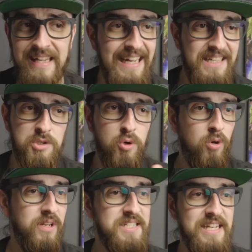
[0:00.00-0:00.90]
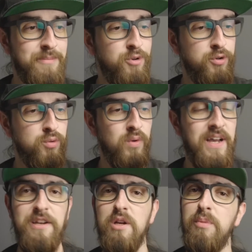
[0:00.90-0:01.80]
Its goal is I'm gonna
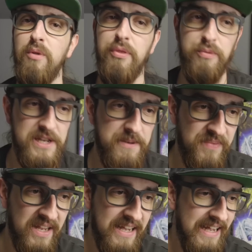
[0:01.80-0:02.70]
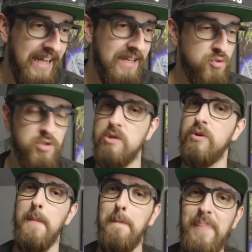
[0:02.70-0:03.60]
ride up on 3 and I'm just
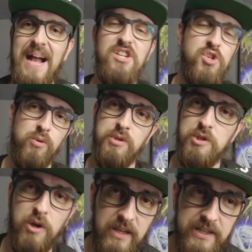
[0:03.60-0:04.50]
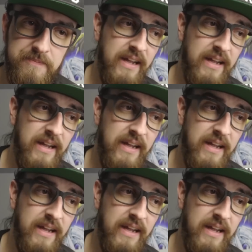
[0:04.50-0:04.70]
gonna bash your skull in.